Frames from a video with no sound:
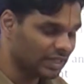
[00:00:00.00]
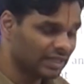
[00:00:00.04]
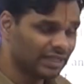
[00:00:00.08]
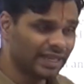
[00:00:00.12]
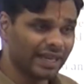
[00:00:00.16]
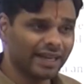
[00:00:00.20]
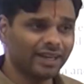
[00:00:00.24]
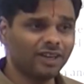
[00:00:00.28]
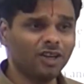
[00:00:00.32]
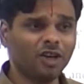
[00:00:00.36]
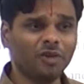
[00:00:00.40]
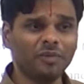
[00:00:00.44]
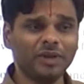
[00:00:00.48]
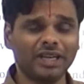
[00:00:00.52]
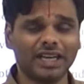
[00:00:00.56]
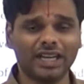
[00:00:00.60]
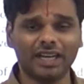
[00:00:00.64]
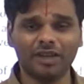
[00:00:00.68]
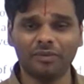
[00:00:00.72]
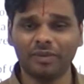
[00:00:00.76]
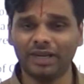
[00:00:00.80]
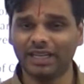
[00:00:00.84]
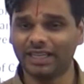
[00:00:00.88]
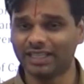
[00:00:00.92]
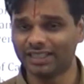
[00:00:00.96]
The economic
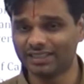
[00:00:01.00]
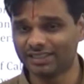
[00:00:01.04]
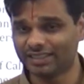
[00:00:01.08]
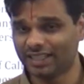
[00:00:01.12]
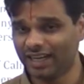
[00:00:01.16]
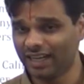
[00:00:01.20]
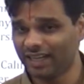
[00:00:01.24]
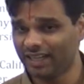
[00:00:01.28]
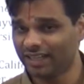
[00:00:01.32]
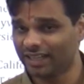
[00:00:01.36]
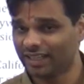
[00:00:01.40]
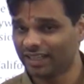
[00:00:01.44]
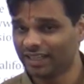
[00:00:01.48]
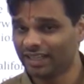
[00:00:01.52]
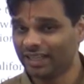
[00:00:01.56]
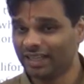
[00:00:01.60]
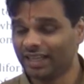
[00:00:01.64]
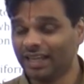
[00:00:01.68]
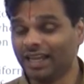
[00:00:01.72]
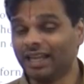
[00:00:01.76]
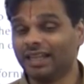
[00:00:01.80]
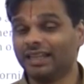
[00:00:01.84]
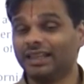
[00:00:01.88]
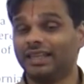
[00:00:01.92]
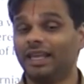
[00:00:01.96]
element is that
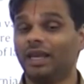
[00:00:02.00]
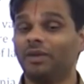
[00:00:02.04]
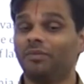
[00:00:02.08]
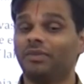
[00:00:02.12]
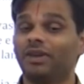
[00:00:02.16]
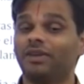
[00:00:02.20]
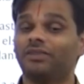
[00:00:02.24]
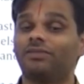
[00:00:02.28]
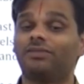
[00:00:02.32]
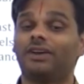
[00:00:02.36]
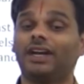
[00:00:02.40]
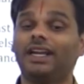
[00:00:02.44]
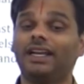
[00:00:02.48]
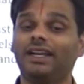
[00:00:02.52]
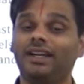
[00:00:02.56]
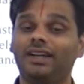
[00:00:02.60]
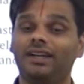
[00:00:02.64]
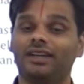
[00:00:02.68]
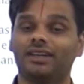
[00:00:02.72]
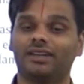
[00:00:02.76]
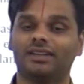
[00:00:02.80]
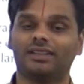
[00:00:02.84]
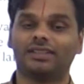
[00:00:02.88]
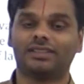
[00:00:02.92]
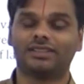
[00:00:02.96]
they may
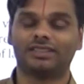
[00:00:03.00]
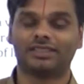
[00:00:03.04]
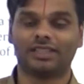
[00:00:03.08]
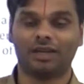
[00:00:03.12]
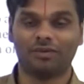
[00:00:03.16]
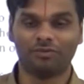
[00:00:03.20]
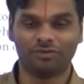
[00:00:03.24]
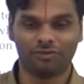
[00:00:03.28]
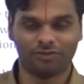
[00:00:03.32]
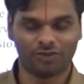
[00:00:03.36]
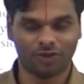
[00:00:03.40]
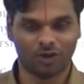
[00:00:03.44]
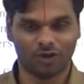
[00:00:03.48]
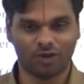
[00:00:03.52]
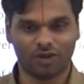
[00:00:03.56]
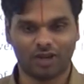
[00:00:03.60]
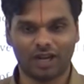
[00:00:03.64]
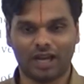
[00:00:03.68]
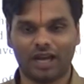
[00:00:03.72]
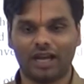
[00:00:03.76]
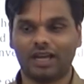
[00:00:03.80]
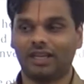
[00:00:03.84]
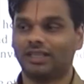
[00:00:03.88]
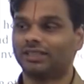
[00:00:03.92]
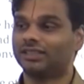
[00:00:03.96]
find some
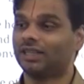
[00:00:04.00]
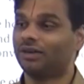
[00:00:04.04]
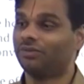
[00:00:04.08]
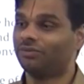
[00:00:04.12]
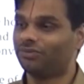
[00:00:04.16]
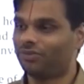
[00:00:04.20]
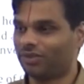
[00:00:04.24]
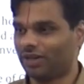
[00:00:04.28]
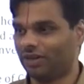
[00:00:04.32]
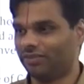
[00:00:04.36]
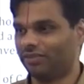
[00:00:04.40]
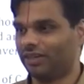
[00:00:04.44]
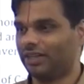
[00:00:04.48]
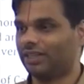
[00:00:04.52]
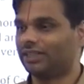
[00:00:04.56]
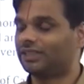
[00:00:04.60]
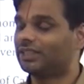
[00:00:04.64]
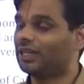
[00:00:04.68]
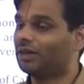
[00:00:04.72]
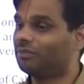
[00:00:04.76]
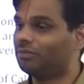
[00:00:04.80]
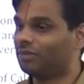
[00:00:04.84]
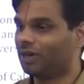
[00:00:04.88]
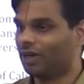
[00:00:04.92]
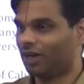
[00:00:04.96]
flora, some flower,
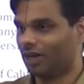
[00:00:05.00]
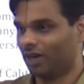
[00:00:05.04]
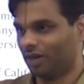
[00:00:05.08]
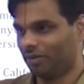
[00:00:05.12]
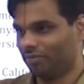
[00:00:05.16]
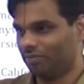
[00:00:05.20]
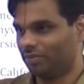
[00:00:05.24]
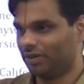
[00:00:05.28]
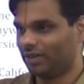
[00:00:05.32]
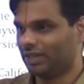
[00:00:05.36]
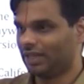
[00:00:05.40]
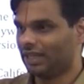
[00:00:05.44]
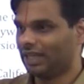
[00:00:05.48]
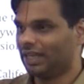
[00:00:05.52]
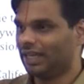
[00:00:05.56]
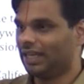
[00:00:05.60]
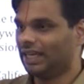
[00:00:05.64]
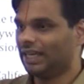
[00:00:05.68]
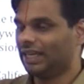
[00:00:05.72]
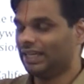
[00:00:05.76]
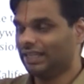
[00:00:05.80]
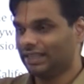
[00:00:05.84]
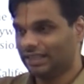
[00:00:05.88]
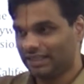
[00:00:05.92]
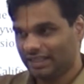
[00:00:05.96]
some herb
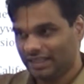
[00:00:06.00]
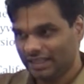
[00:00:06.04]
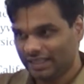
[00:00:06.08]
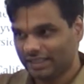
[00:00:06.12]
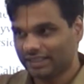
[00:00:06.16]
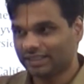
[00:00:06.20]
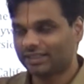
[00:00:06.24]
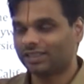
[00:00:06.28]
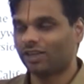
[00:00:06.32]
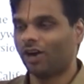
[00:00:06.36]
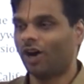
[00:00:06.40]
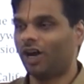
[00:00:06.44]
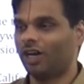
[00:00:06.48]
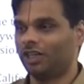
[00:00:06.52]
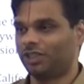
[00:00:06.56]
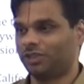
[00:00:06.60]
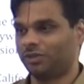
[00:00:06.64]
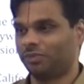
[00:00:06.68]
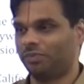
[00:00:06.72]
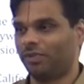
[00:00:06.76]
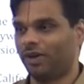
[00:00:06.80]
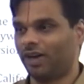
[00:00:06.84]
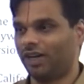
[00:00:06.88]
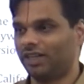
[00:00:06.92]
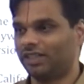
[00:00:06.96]
in these
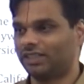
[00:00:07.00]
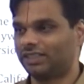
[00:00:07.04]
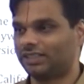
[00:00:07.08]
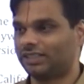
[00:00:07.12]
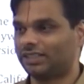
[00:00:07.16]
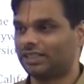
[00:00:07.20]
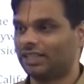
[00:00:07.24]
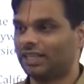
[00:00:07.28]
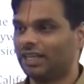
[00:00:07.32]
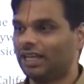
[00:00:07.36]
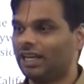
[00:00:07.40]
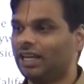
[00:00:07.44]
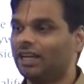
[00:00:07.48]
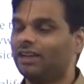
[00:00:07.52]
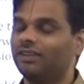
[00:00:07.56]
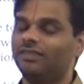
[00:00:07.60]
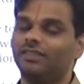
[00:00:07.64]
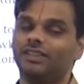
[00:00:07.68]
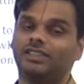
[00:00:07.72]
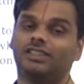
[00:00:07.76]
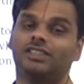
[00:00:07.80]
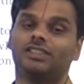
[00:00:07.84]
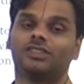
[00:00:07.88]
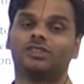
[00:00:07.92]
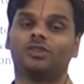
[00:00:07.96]
hotspots,
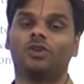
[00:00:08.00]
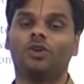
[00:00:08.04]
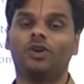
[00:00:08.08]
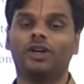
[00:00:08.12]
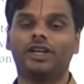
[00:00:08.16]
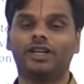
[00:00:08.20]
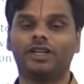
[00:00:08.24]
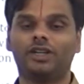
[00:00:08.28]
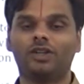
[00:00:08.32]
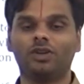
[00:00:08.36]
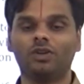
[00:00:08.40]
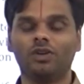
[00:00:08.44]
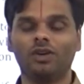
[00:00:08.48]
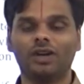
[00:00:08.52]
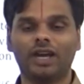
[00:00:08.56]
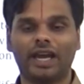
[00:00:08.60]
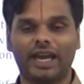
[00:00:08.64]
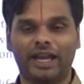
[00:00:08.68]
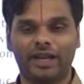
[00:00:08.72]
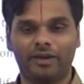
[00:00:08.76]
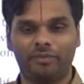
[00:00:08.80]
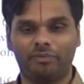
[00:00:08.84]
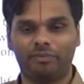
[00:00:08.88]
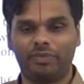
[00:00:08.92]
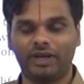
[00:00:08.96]
which is going to
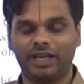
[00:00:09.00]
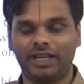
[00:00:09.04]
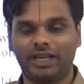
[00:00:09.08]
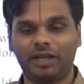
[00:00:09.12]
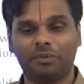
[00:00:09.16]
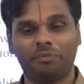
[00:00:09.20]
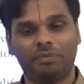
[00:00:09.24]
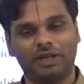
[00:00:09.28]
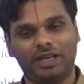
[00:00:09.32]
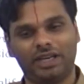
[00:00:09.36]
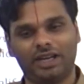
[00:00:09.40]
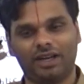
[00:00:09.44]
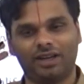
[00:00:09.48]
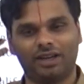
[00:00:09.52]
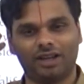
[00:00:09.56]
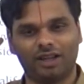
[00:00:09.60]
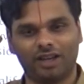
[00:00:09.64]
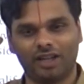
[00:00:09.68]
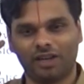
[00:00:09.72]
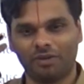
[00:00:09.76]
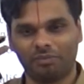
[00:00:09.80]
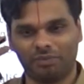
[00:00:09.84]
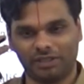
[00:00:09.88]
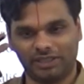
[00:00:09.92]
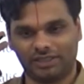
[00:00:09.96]
help build a $1
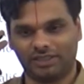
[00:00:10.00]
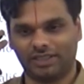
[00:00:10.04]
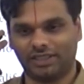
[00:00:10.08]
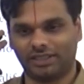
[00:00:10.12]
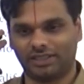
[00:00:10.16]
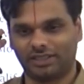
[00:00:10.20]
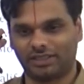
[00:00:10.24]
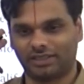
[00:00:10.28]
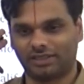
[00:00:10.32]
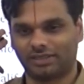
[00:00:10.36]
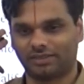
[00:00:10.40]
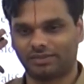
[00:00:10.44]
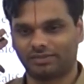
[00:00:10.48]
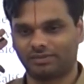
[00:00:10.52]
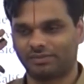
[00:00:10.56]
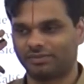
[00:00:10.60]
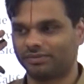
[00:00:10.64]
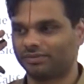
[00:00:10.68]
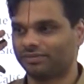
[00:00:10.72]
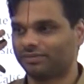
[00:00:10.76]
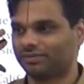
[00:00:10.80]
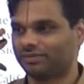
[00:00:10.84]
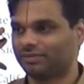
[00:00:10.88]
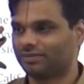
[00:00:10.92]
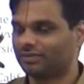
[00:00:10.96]
billion business.
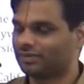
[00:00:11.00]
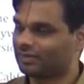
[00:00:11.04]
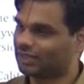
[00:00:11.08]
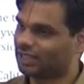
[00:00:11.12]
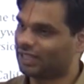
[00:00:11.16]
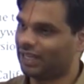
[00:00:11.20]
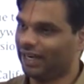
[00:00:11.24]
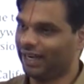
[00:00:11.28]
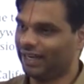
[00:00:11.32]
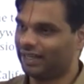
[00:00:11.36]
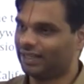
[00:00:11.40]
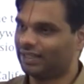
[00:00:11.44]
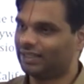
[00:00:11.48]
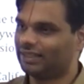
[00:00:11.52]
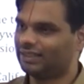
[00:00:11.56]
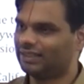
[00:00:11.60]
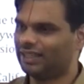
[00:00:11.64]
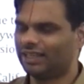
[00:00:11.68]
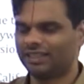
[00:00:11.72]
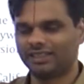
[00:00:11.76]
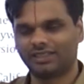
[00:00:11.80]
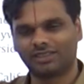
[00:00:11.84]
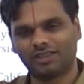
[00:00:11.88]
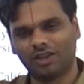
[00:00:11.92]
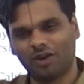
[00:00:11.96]
Correct?
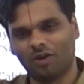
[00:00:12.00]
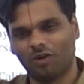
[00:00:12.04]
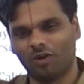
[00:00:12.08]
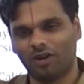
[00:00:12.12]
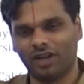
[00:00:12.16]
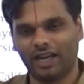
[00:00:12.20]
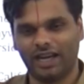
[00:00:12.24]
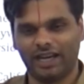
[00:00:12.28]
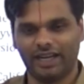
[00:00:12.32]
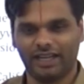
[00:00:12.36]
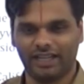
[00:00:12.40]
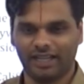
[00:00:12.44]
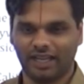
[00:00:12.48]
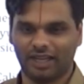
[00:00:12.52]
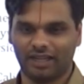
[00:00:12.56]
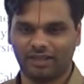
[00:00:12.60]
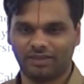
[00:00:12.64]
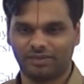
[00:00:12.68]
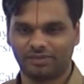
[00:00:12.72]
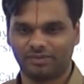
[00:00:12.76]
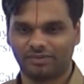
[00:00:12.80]
That is the whole idea.